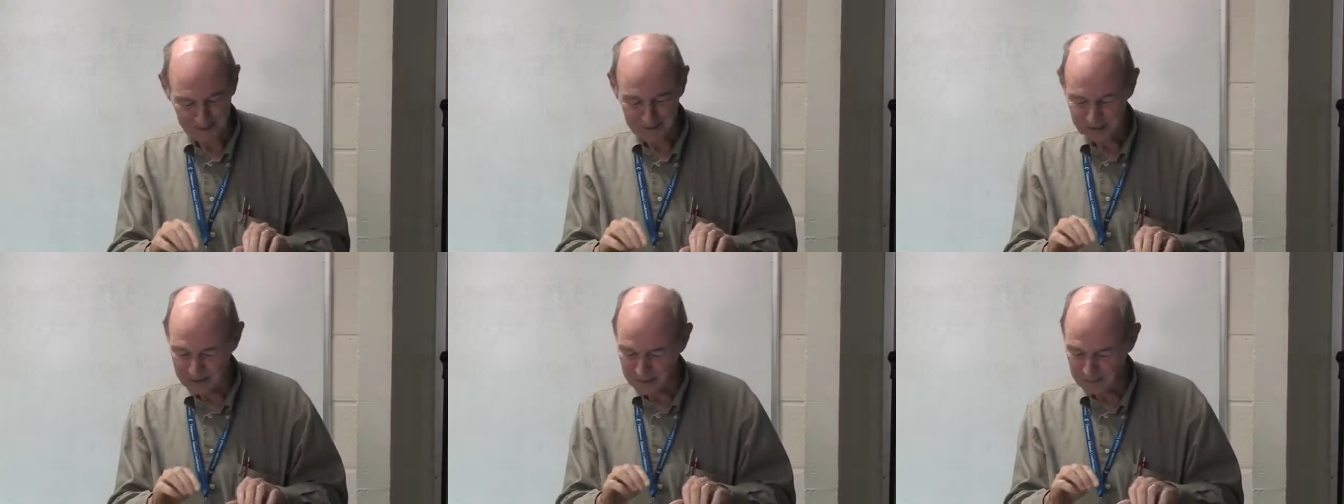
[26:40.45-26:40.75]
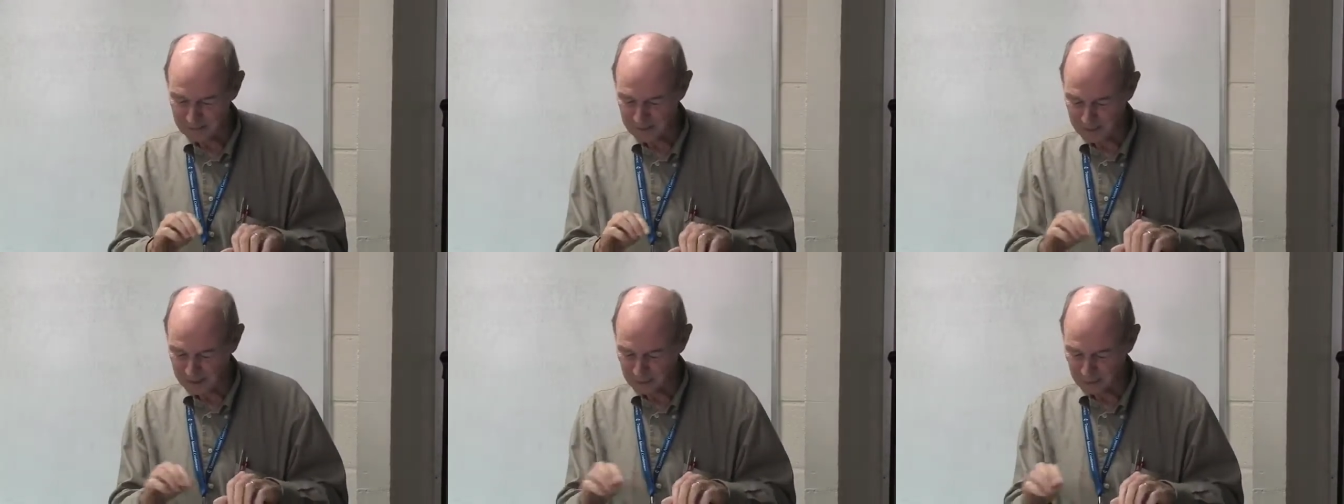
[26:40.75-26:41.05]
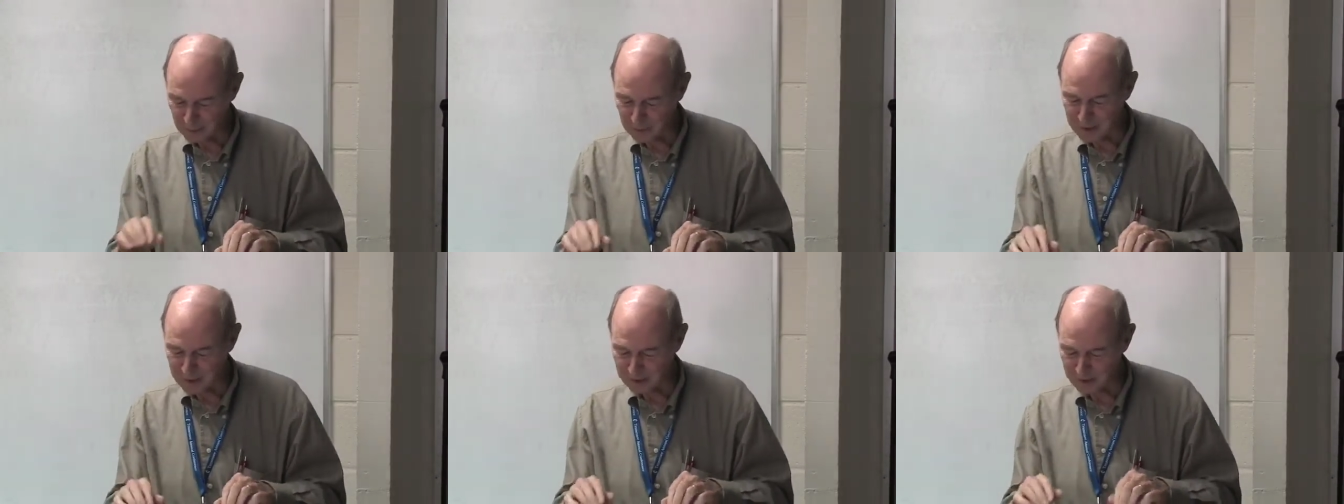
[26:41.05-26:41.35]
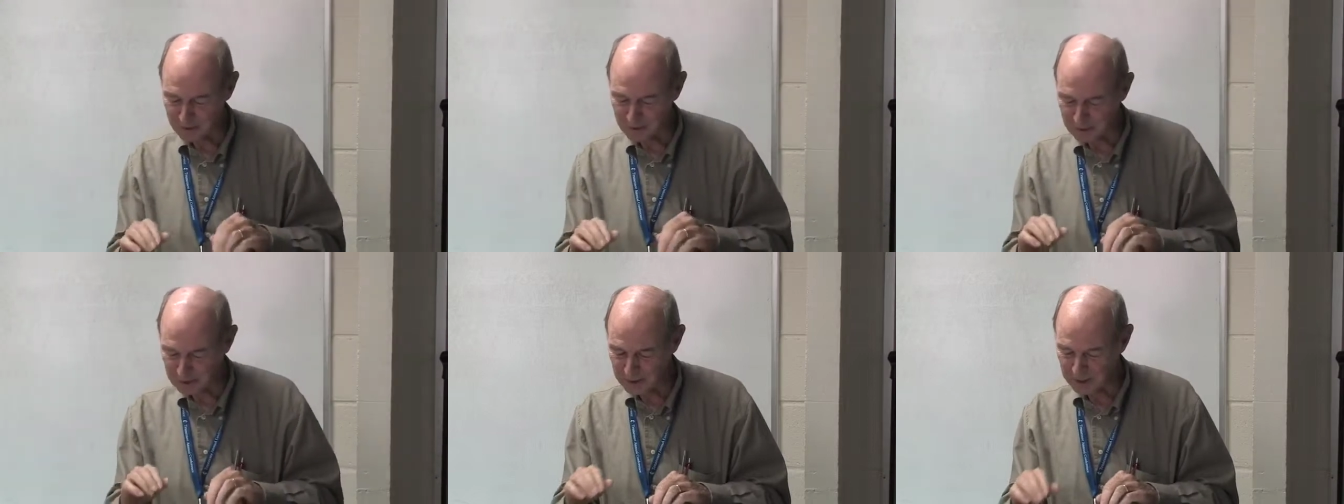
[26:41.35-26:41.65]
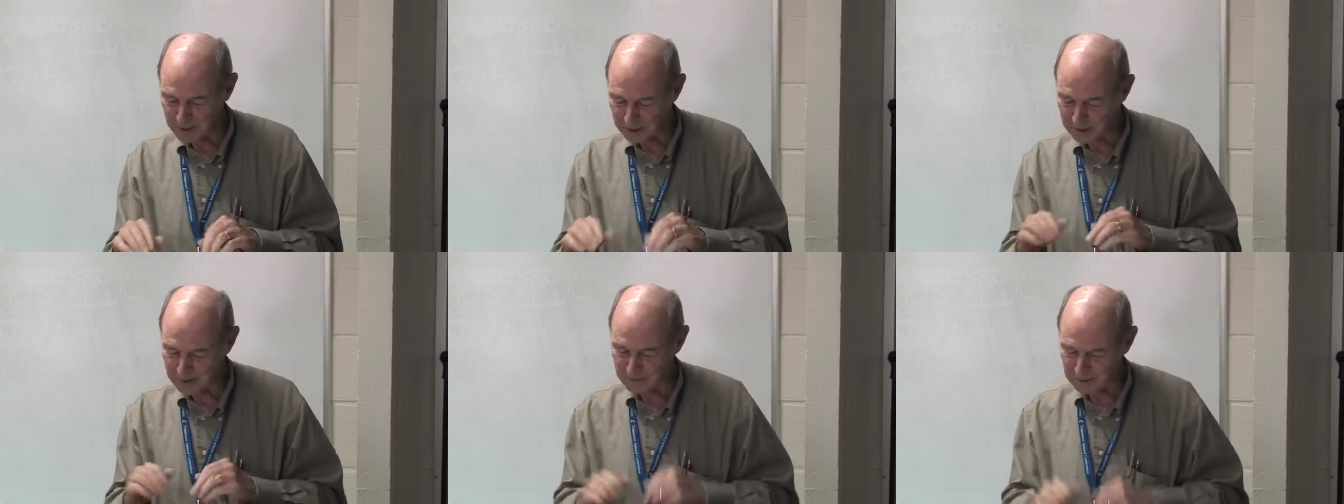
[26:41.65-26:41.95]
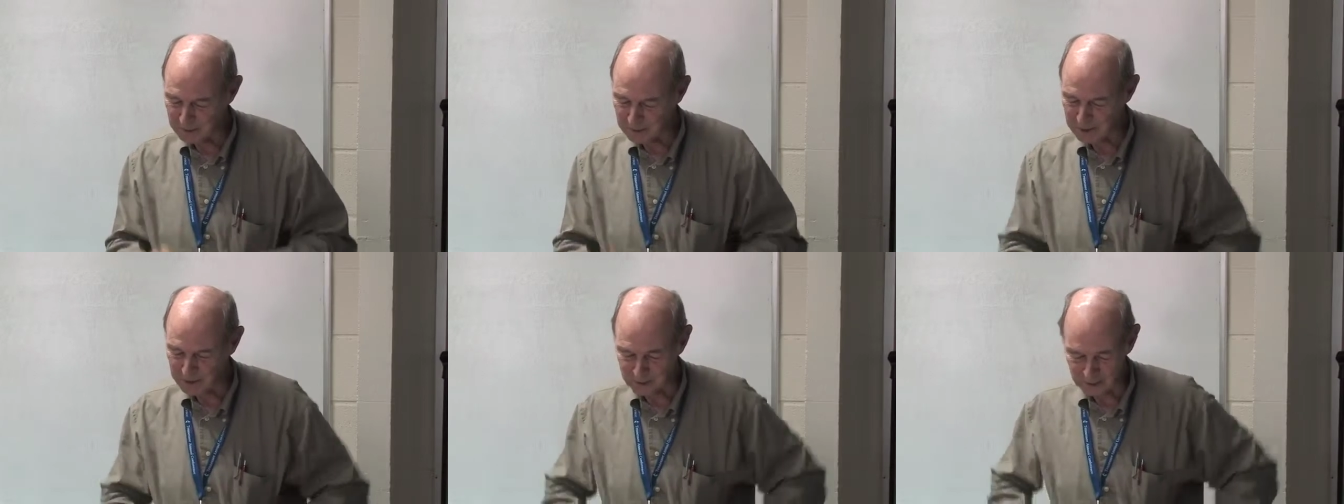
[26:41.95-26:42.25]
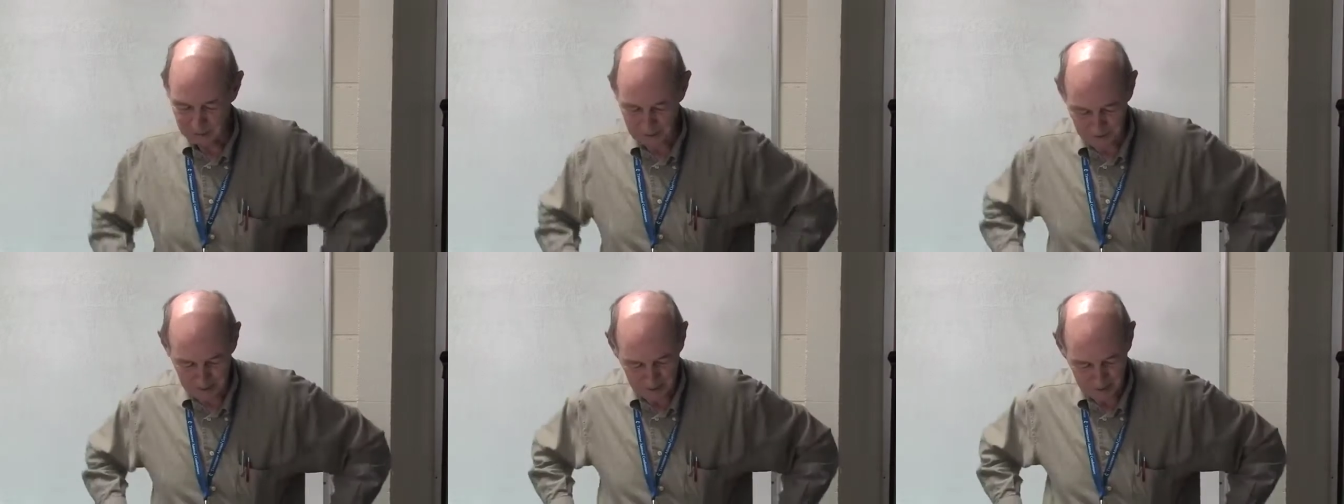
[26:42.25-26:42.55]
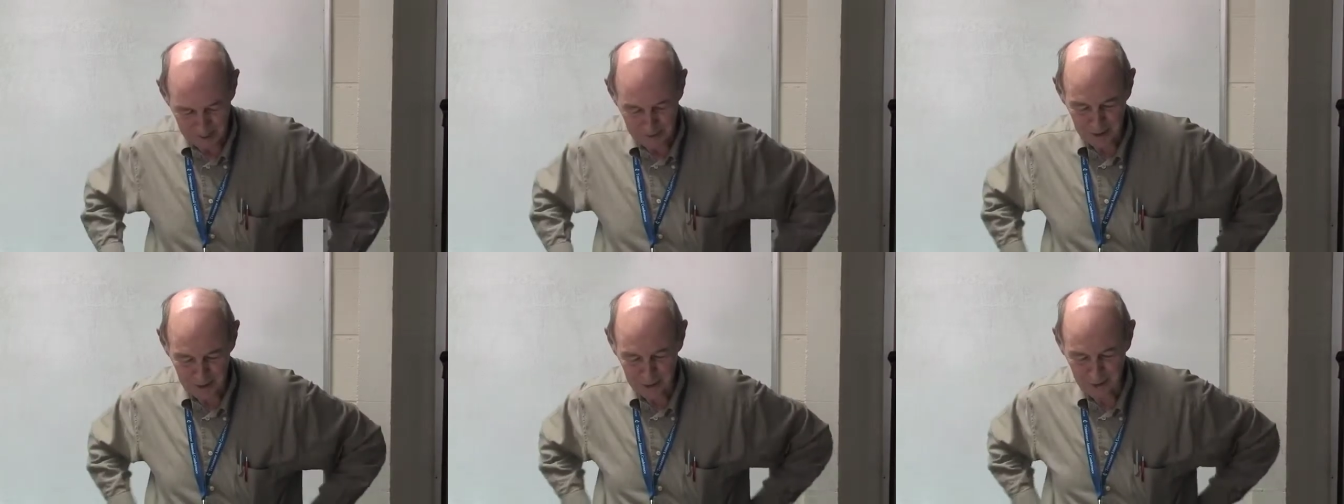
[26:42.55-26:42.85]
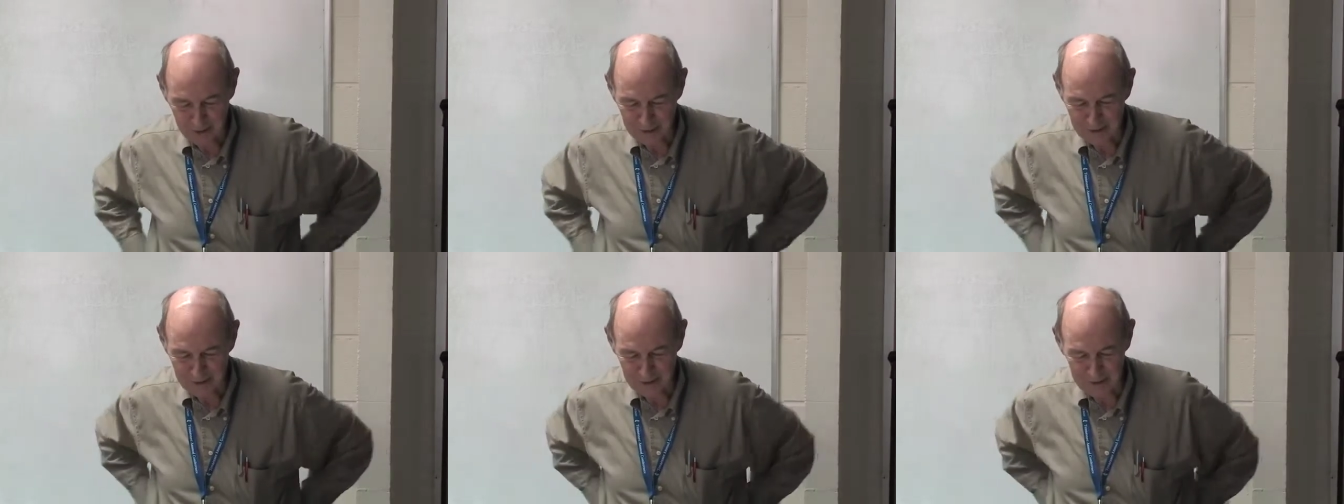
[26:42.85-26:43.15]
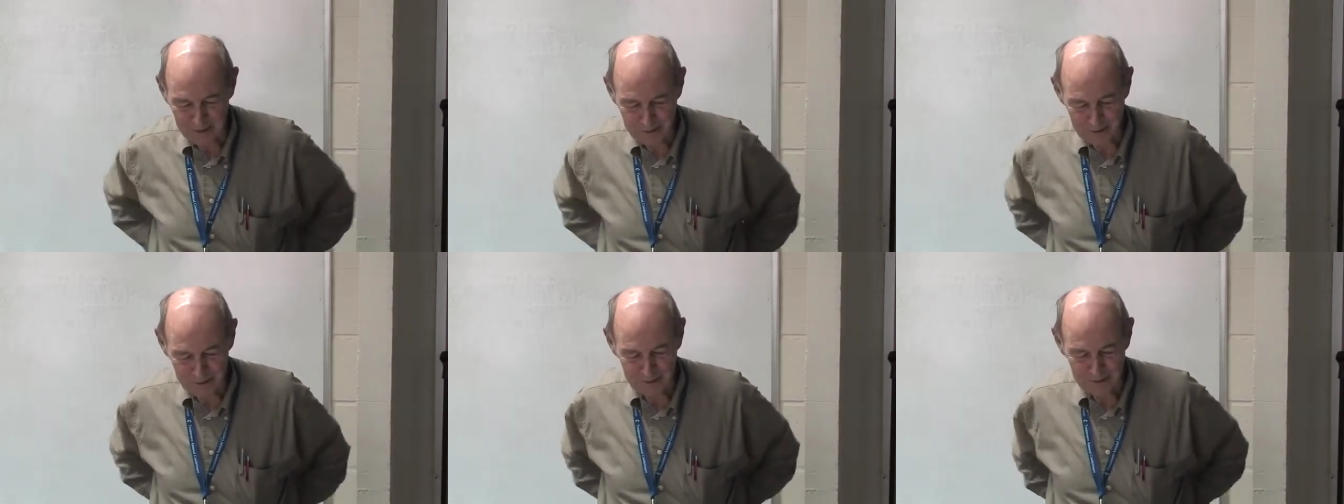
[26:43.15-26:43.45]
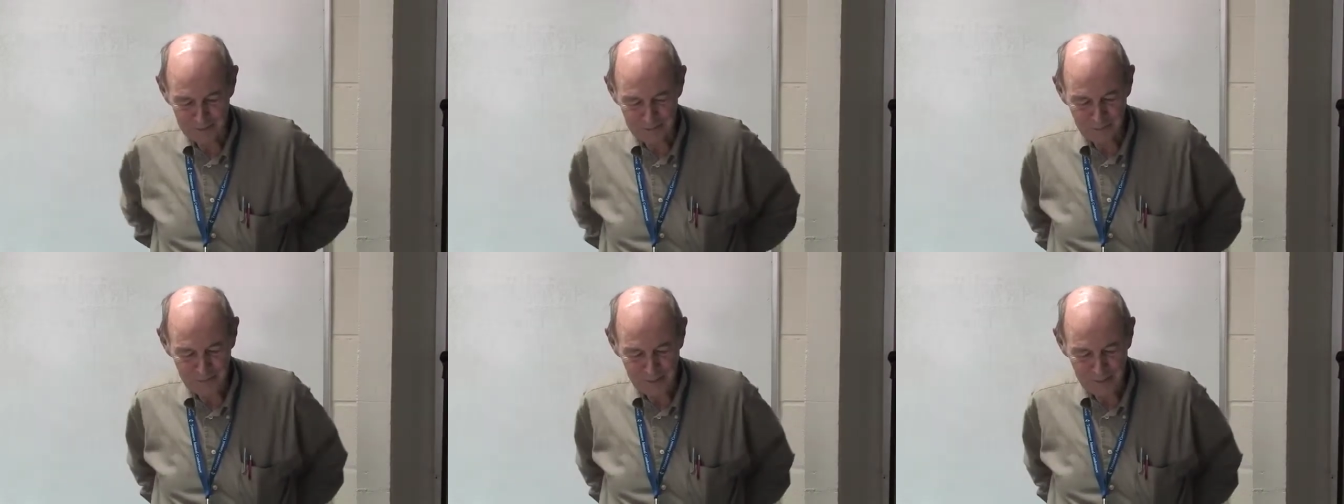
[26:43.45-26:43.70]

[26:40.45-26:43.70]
Sometimes we can turn the other way things around too.